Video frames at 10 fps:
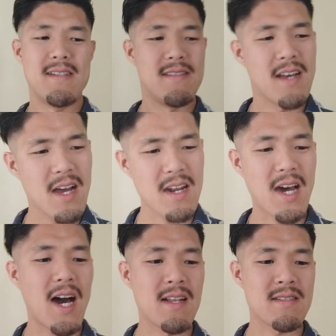
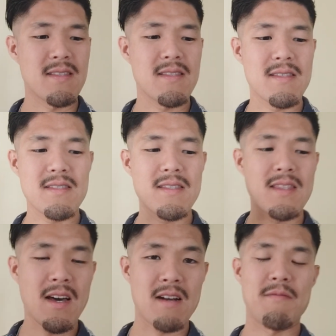not a
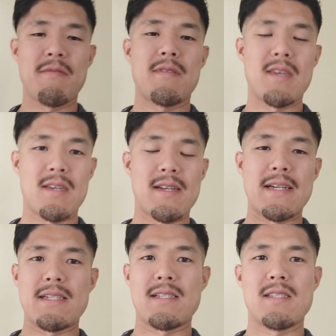lot of
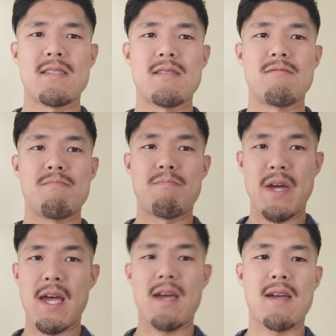things to
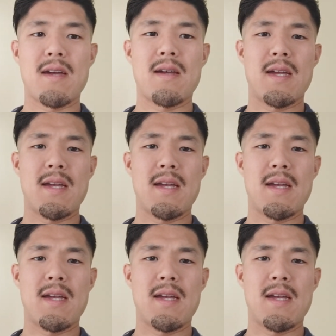pack.